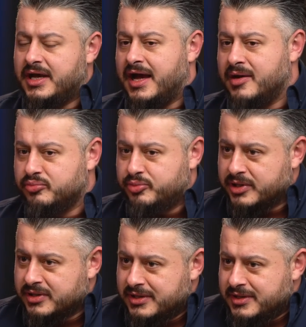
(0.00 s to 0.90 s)

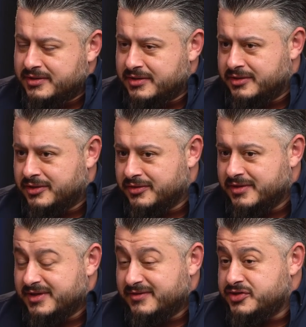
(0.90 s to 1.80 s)
But
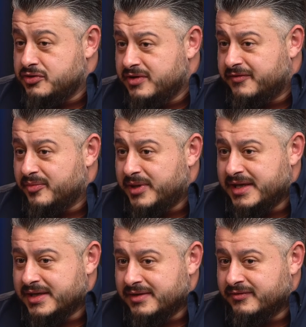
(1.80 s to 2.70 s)
Tudor for me,
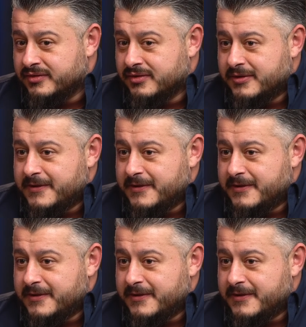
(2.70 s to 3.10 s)
even